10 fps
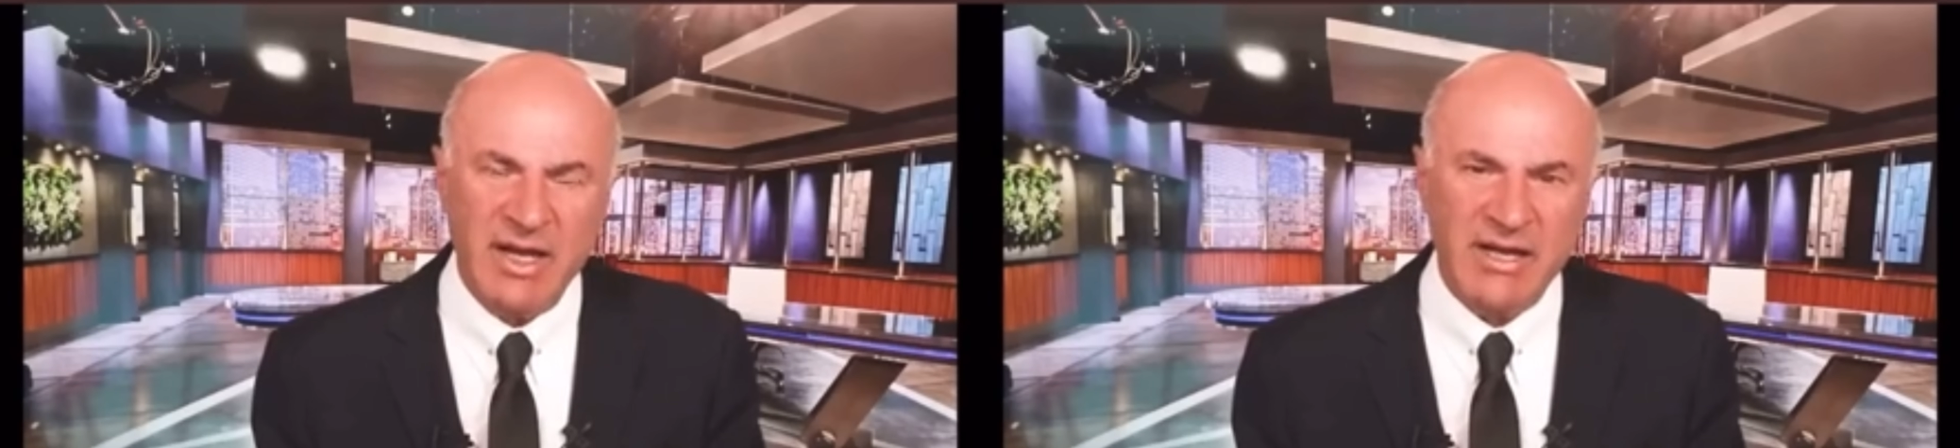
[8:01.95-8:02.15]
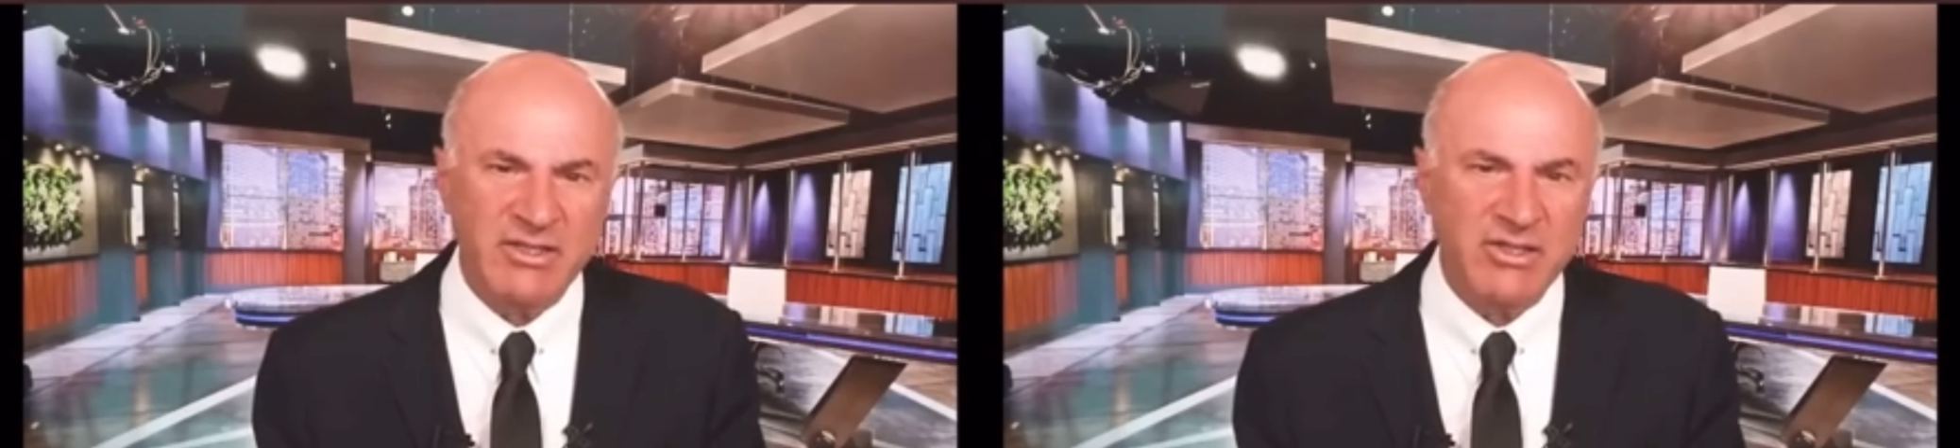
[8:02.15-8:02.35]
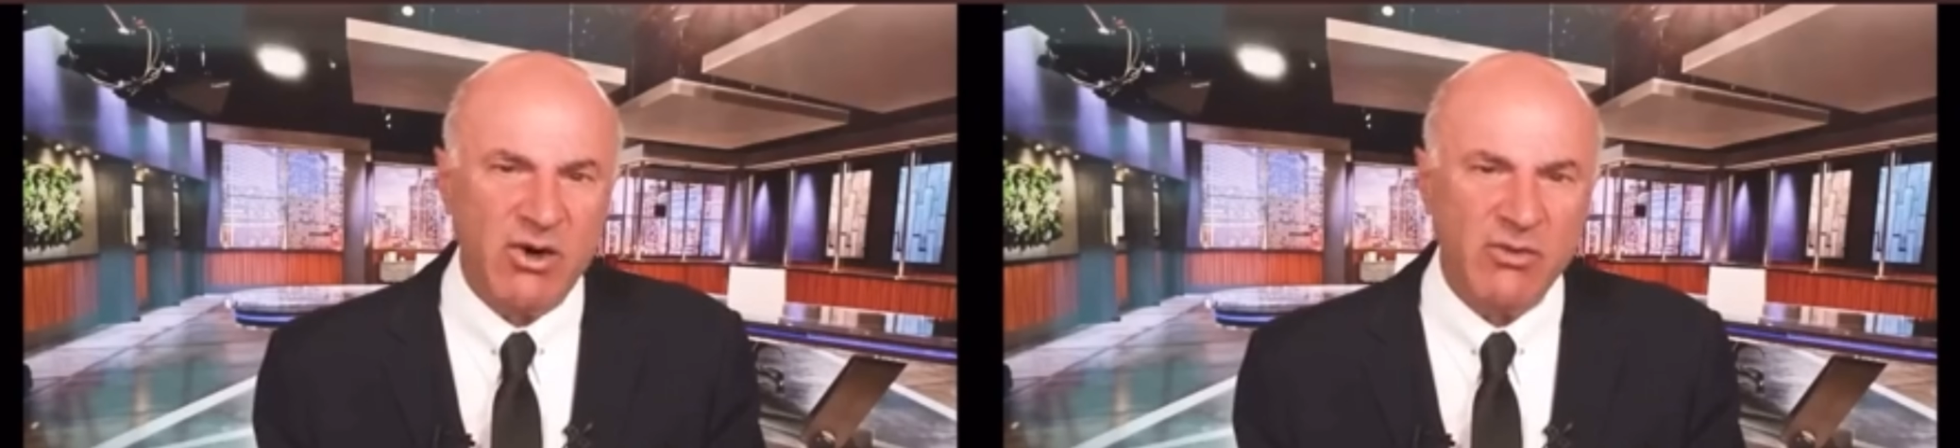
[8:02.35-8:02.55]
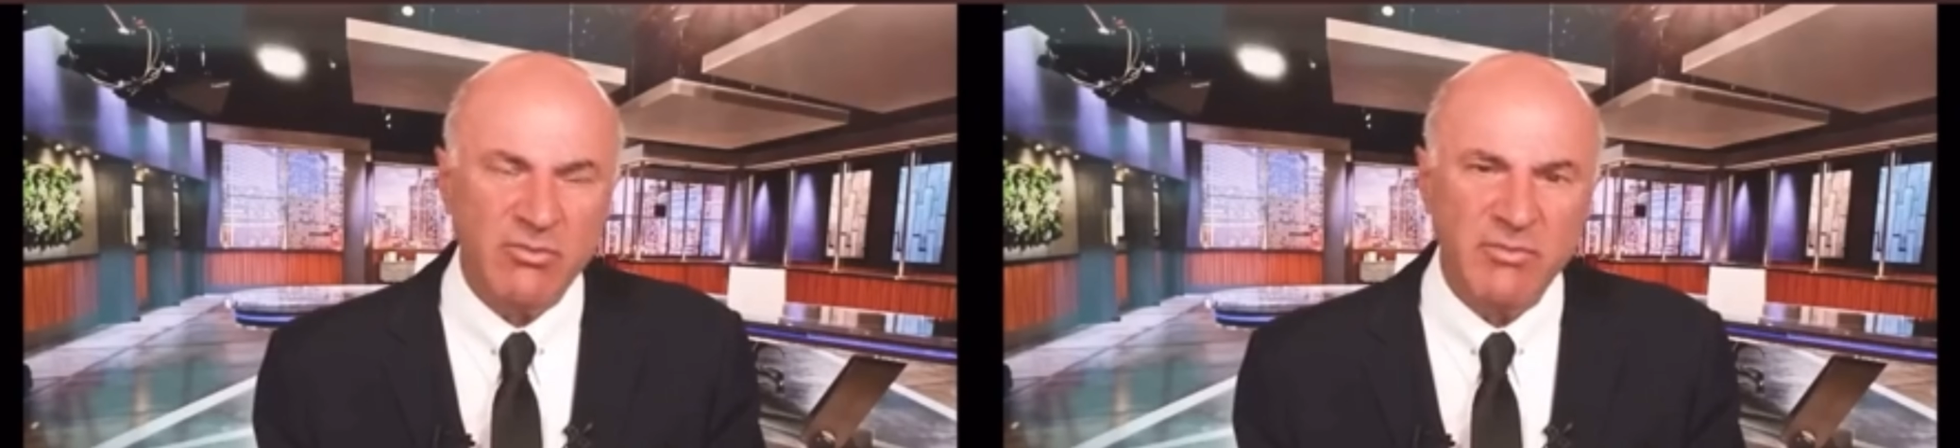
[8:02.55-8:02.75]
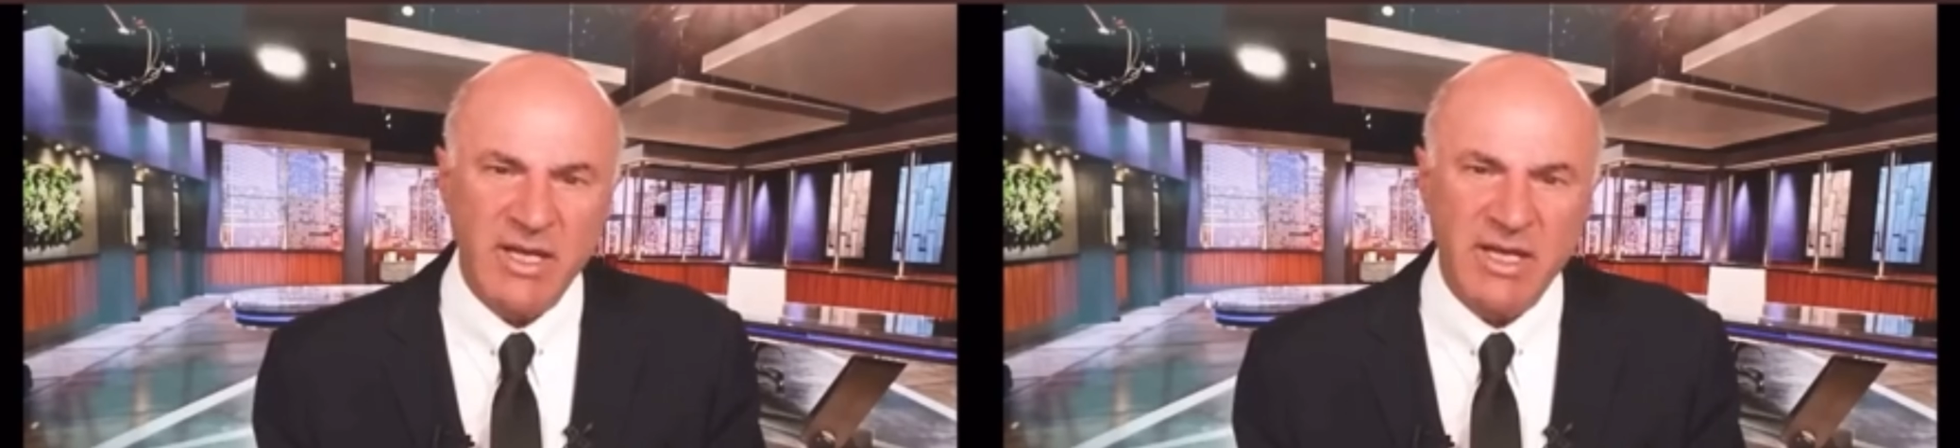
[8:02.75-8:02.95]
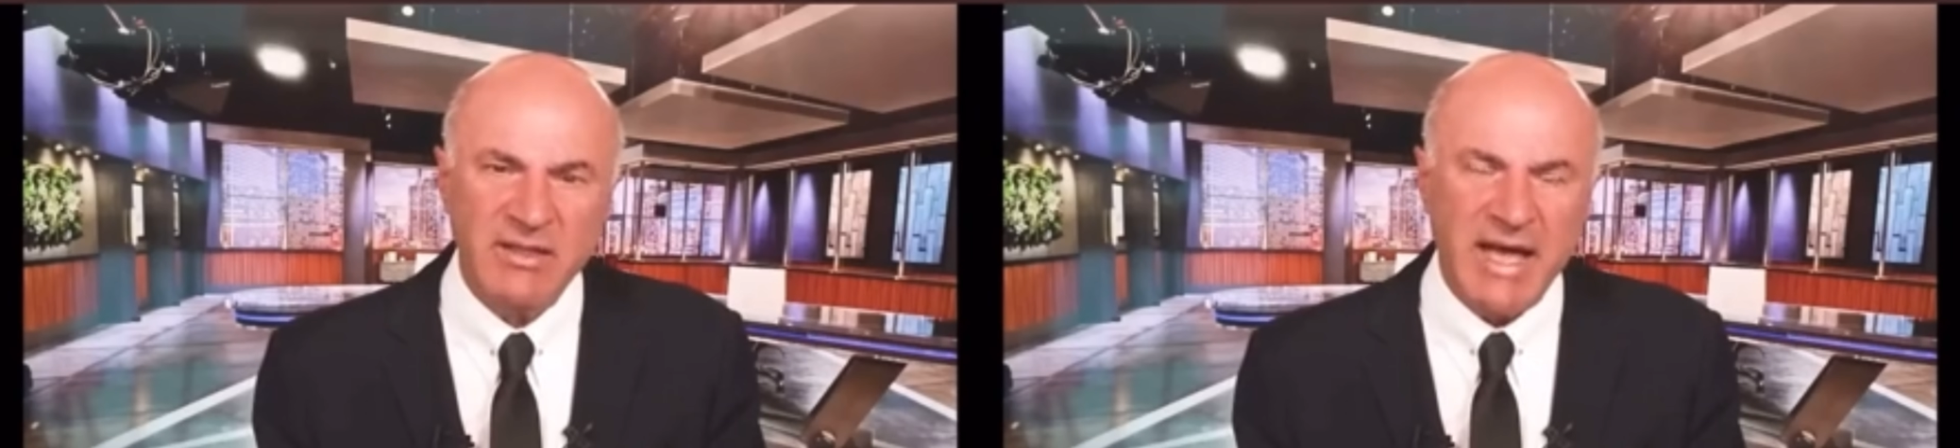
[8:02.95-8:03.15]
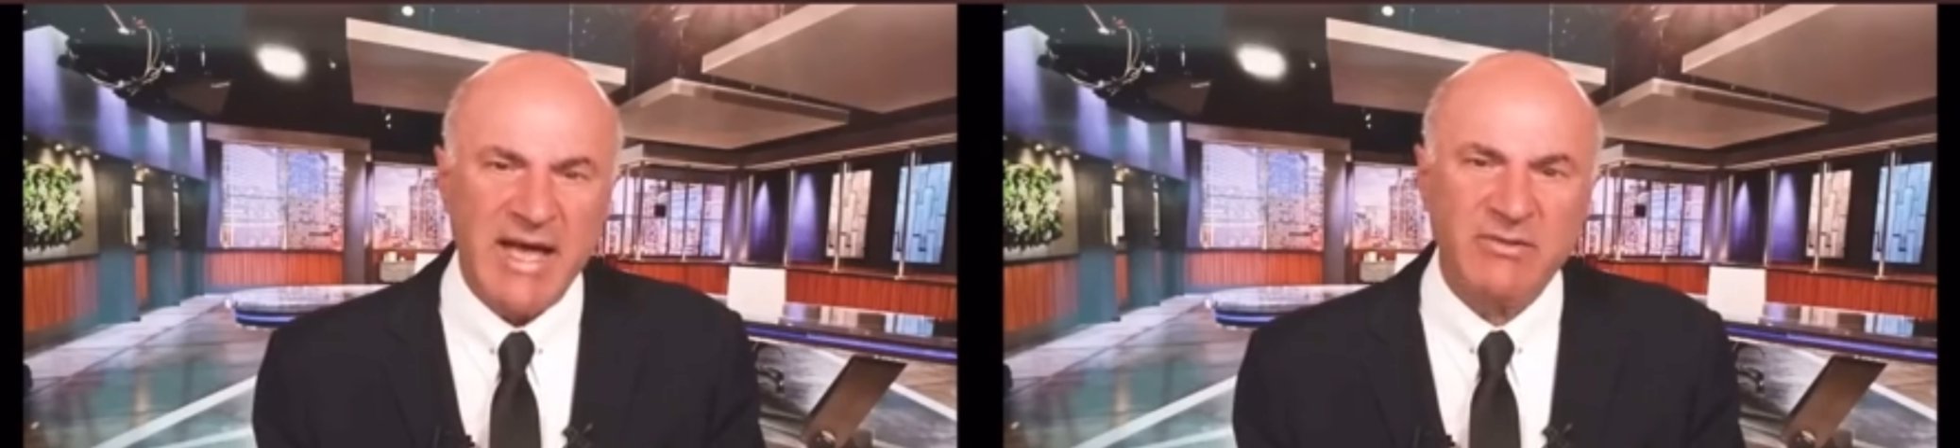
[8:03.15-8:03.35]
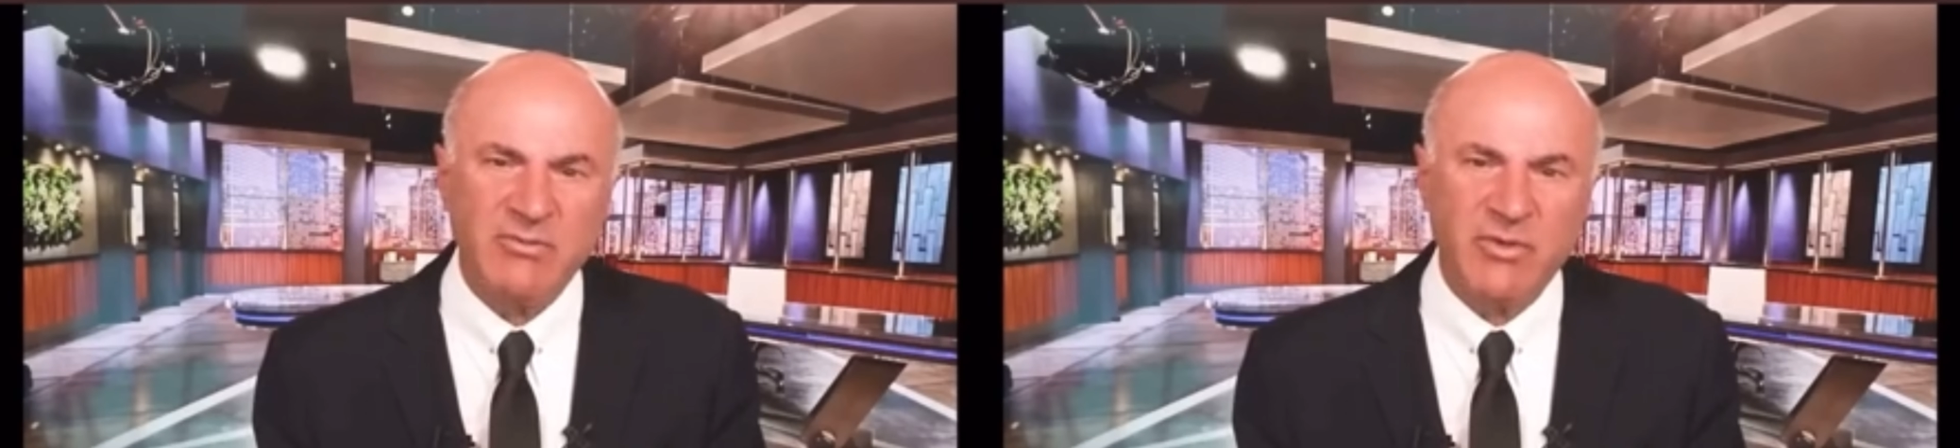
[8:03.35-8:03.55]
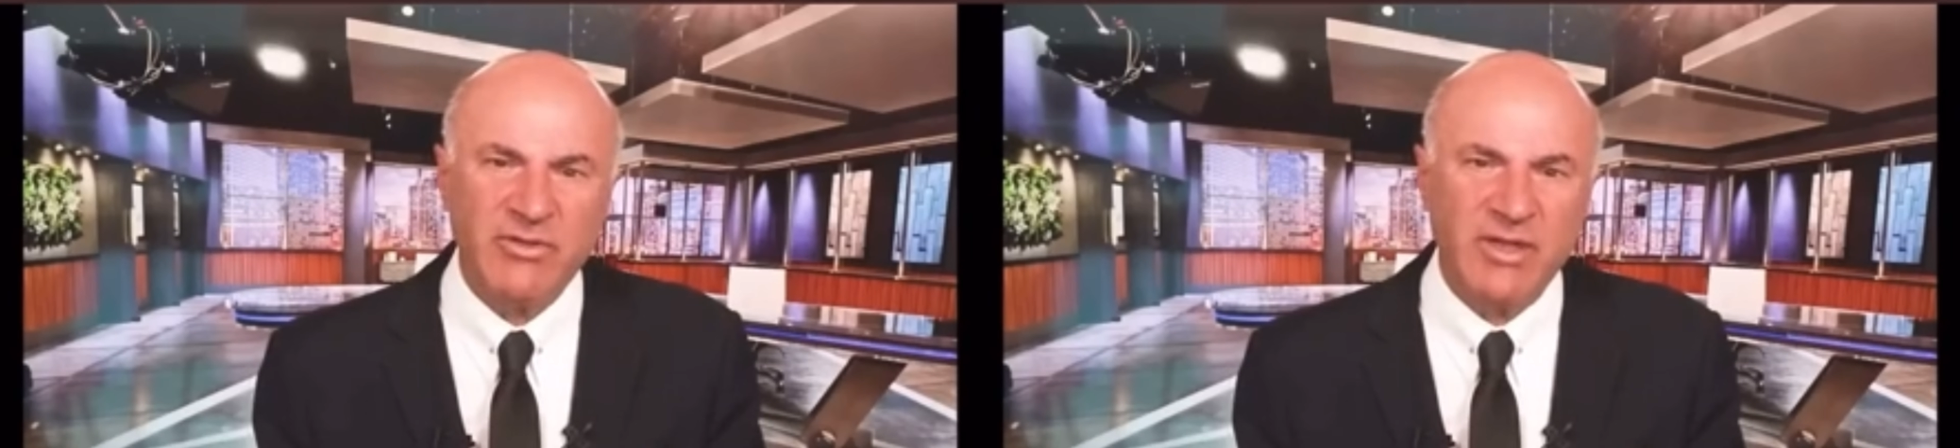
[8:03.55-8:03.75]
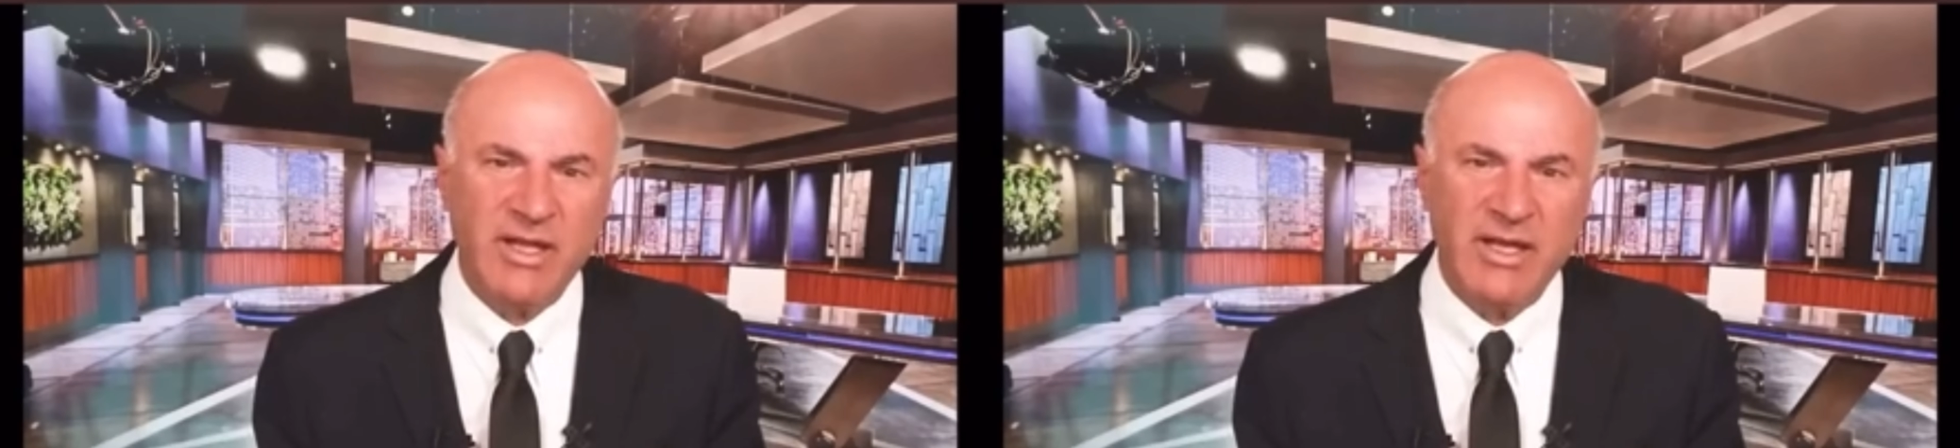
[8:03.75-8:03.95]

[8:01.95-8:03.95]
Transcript: And I don't mean that with